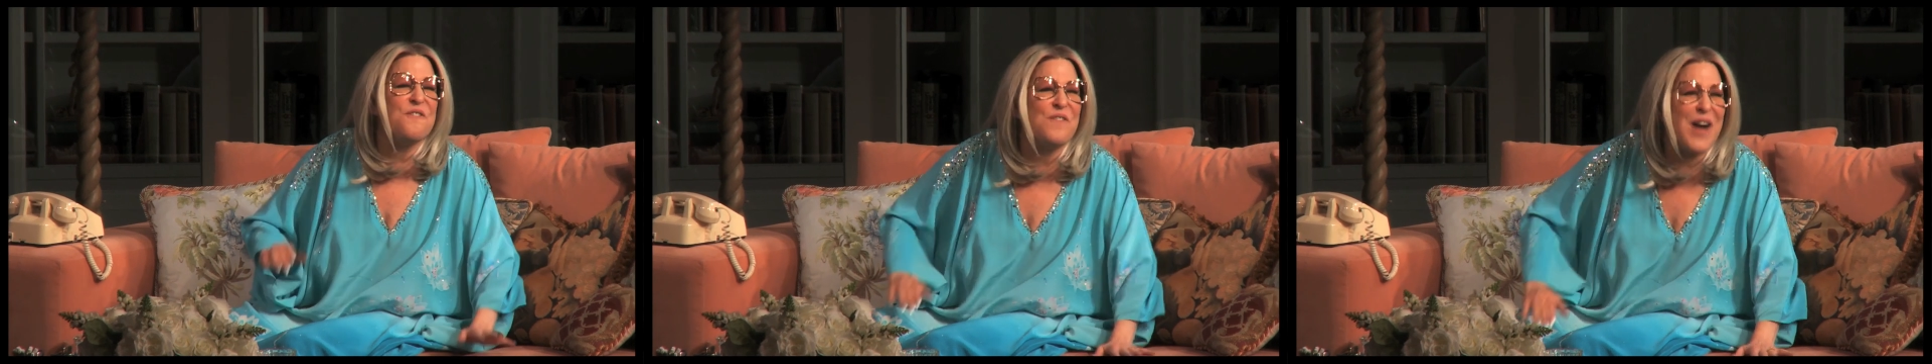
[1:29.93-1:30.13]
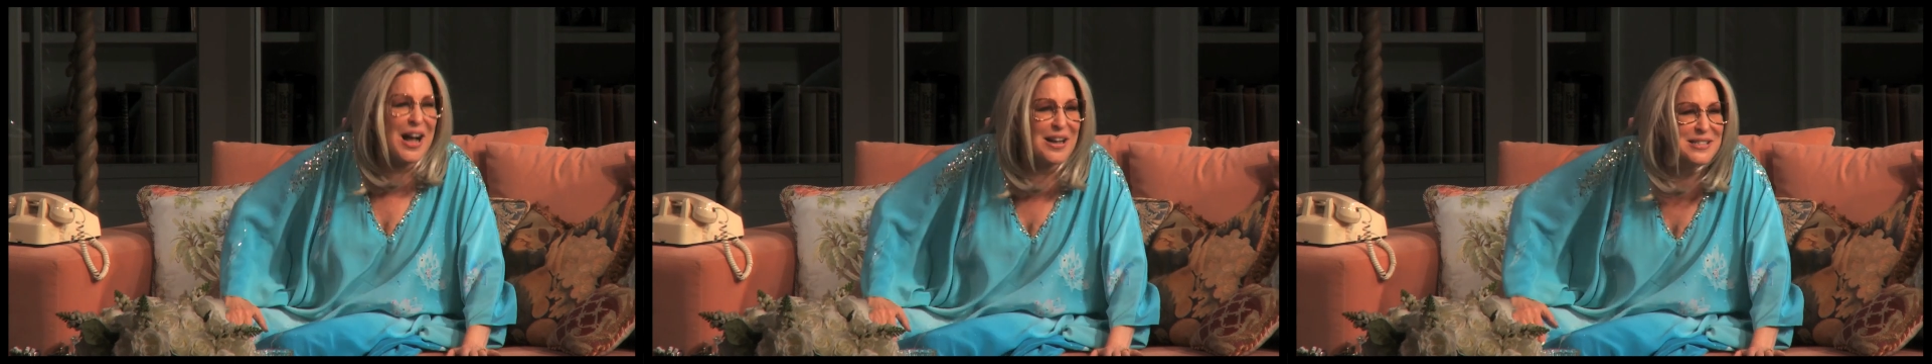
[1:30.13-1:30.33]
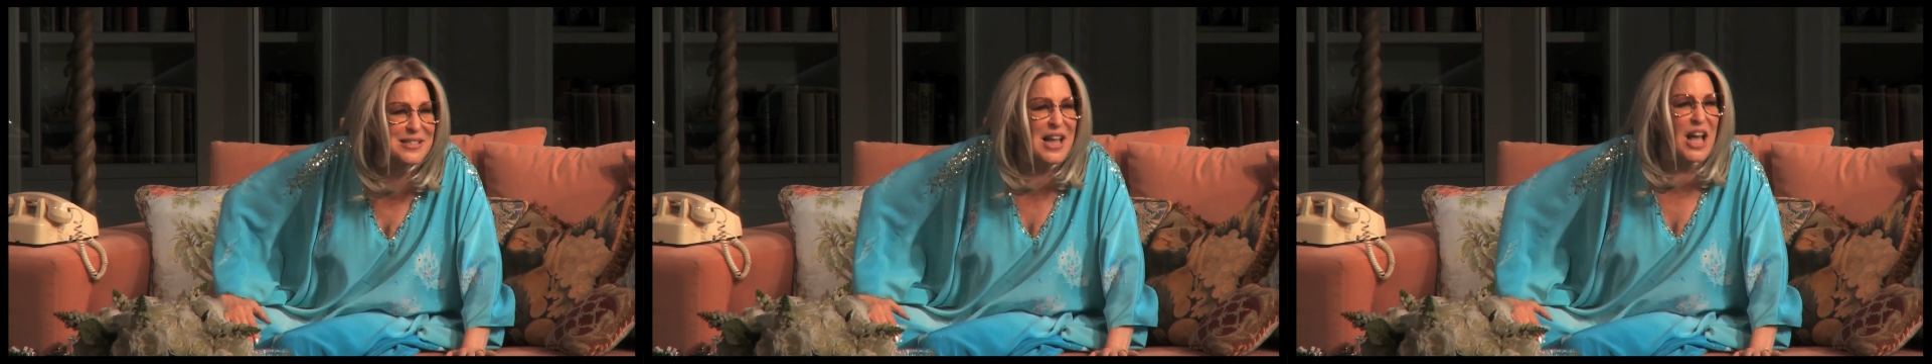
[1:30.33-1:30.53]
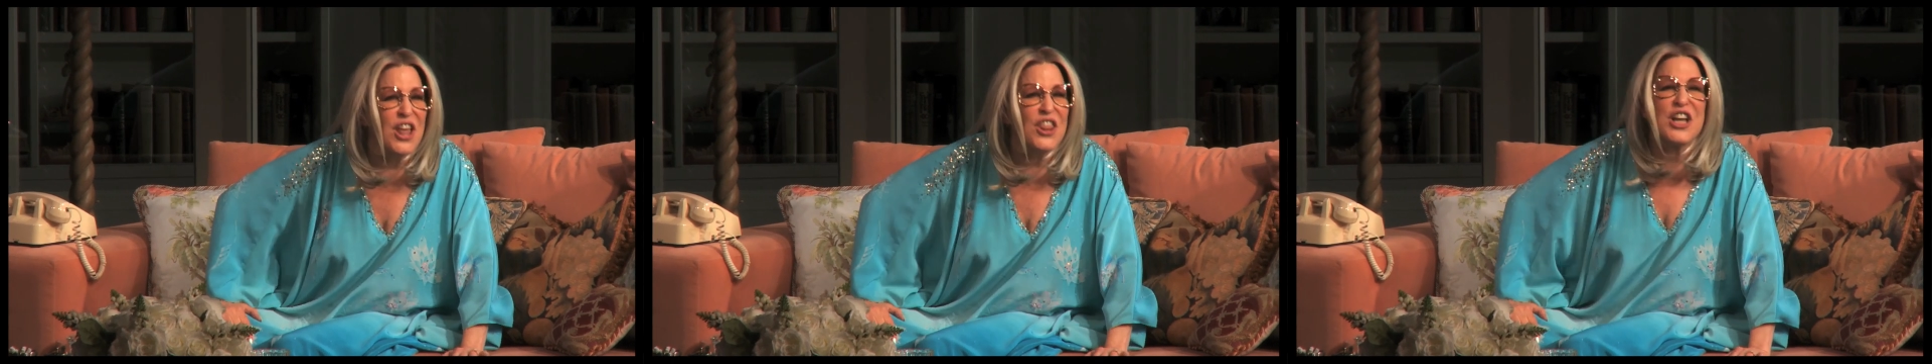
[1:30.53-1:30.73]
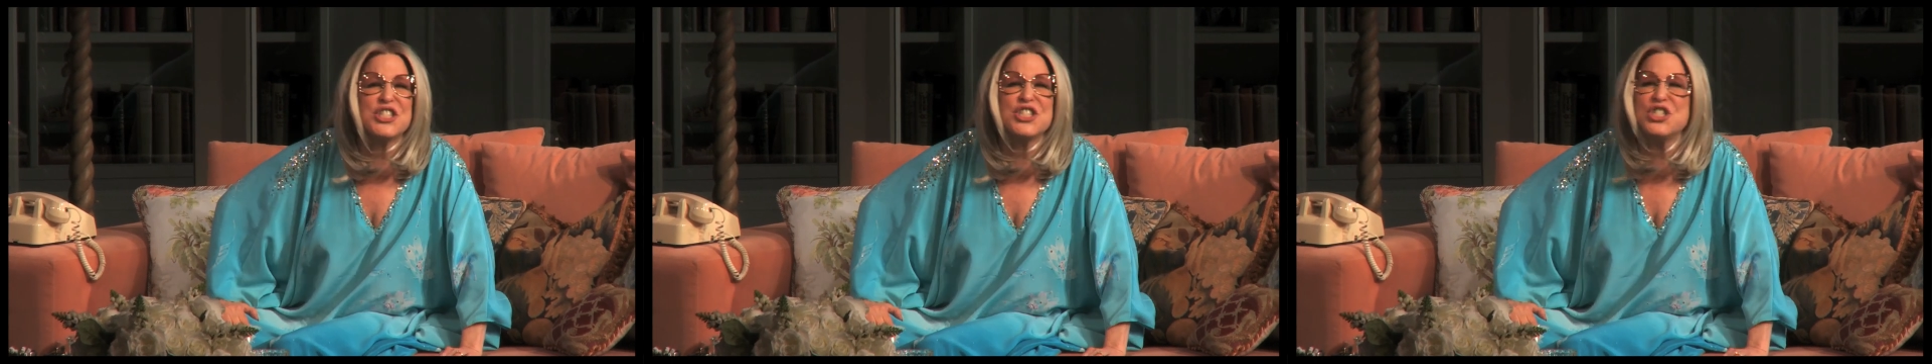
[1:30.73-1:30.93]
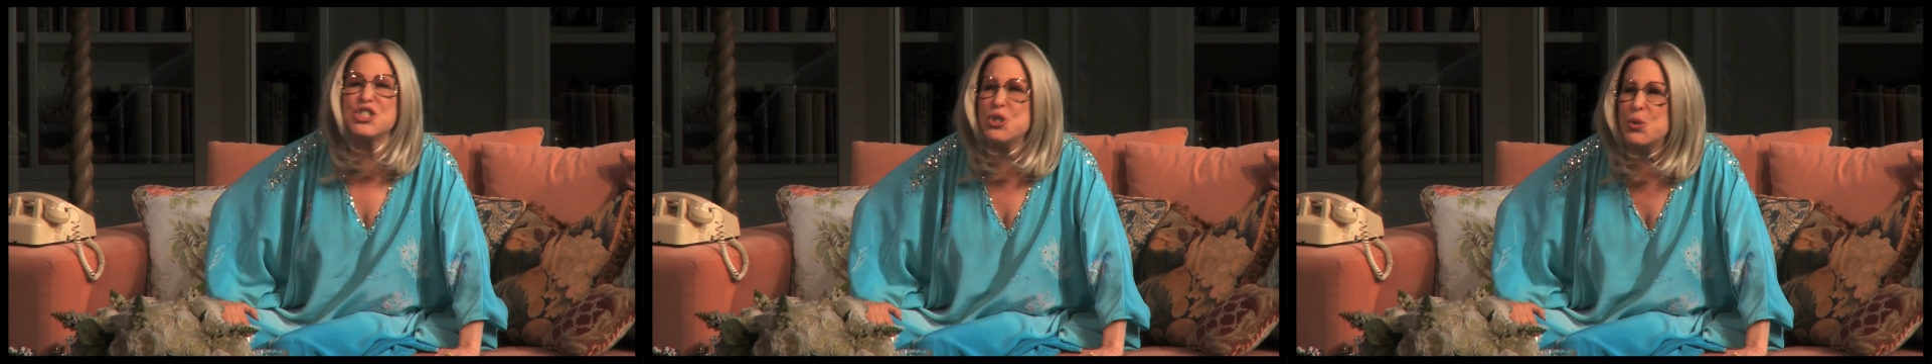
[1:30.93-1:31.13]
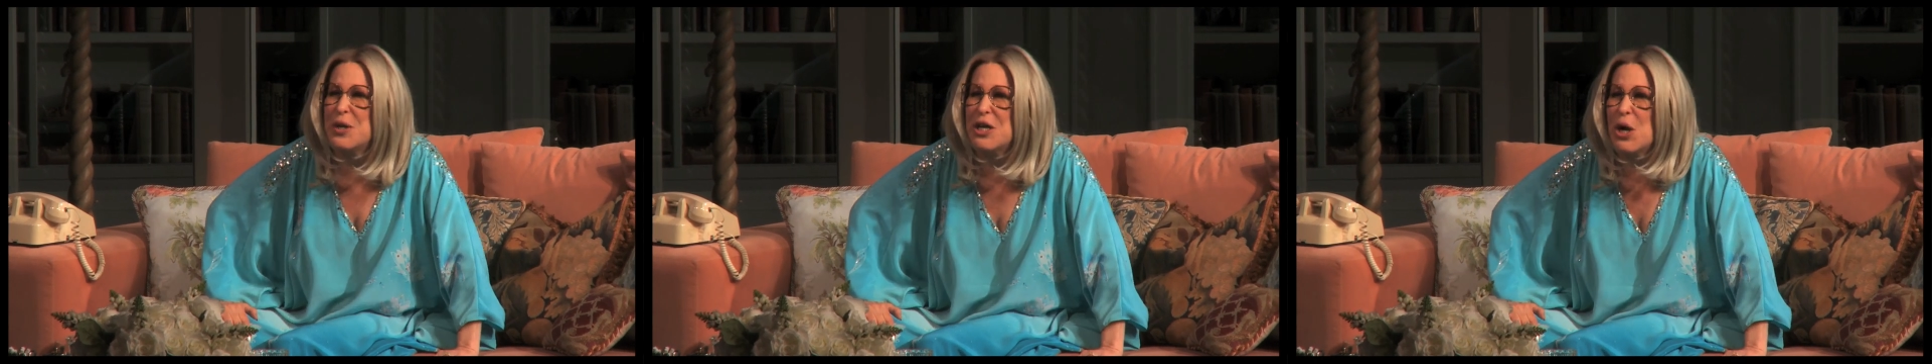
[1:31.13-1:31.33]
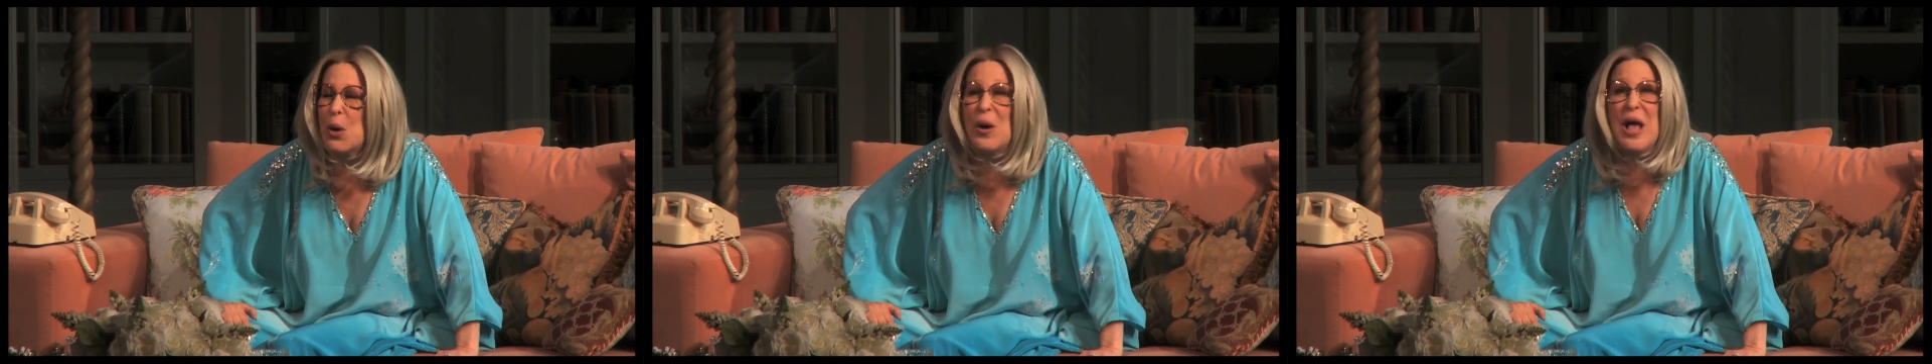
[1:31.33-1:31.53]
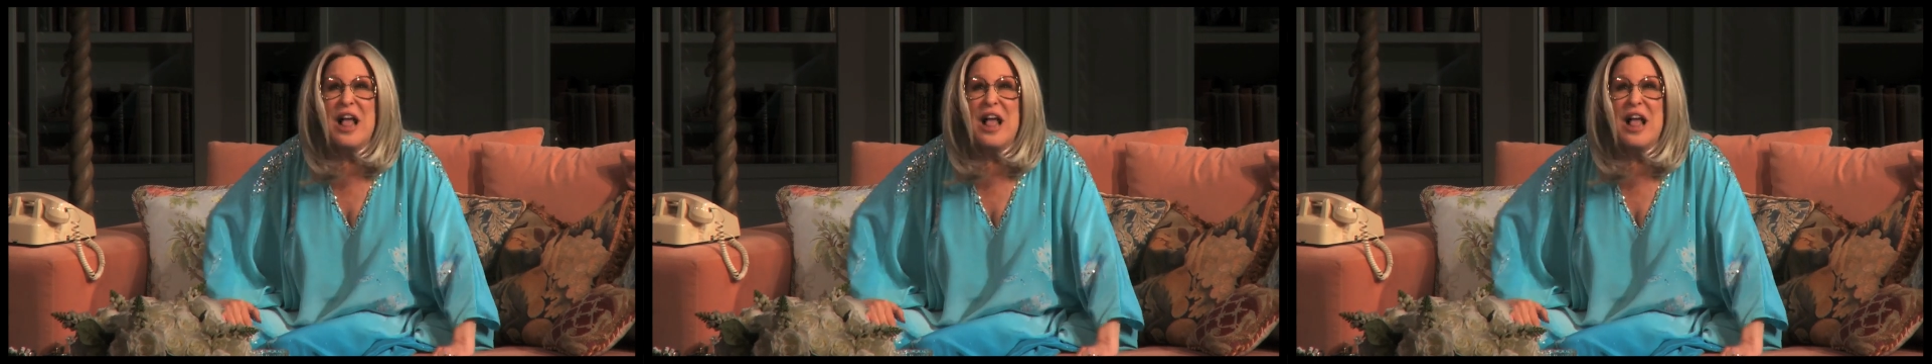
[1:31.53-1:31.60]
Fox, the studio.